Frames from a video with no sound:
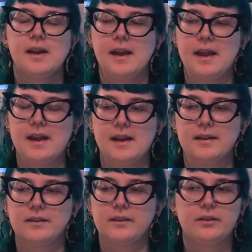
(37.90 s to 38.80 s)

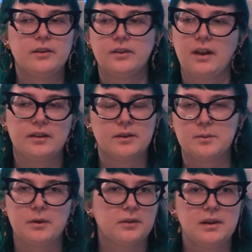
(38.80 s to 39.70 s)
and she just has the
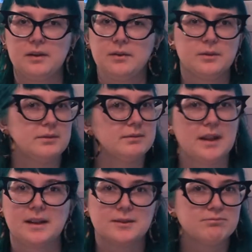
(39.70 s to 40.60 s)
most cute,
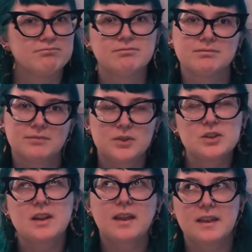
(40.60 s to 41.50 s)
like,
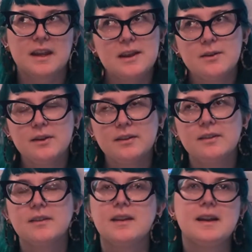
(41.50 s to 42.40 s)
she's got the
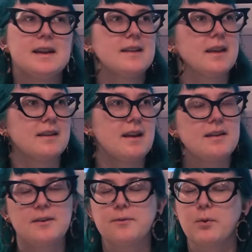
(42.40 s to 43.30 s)
cutest, like,
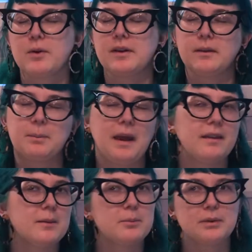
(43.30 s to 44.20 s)
1940s
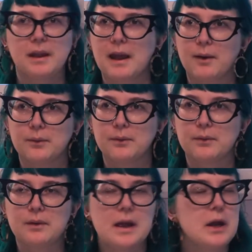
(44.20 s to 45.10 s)
peasant
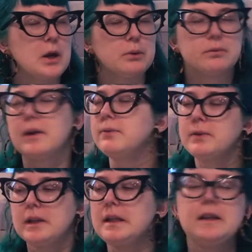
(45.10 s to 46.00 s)
blouse,
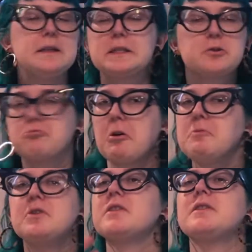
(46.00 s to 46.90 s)
ruffly
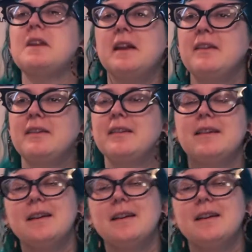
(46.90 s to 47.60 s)
scrumptiousness.